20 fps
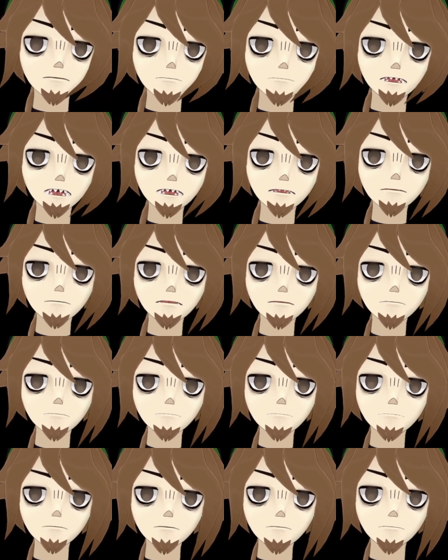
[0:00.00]
and other
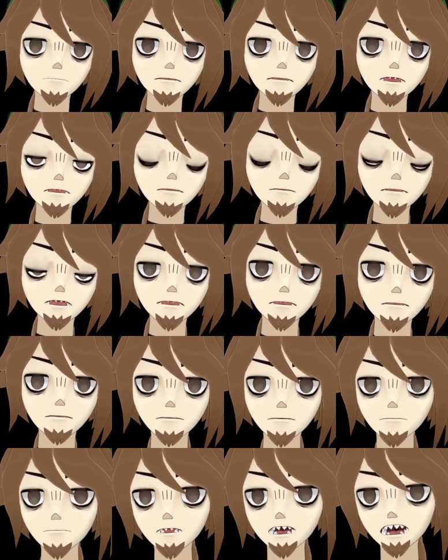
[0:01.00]
tabletop games like
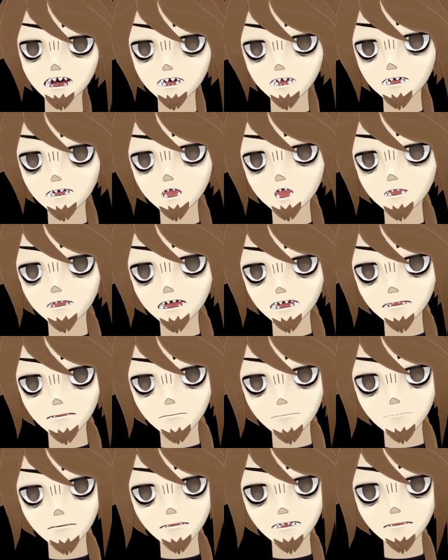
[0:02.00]
Warhammer
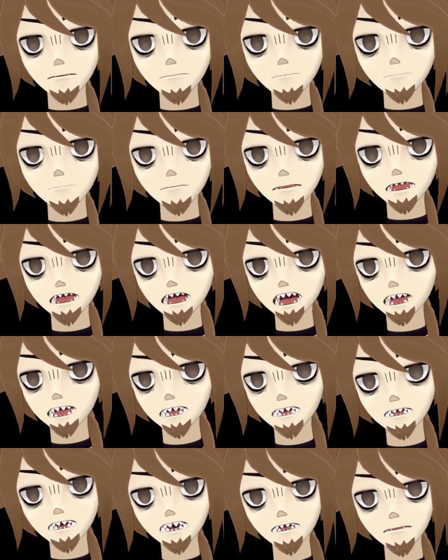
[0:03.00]
40,000,
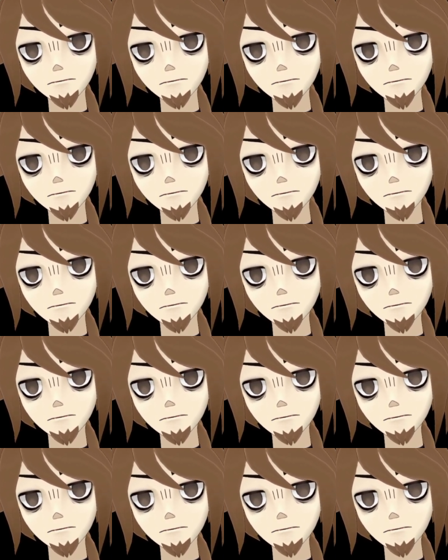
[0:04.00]
and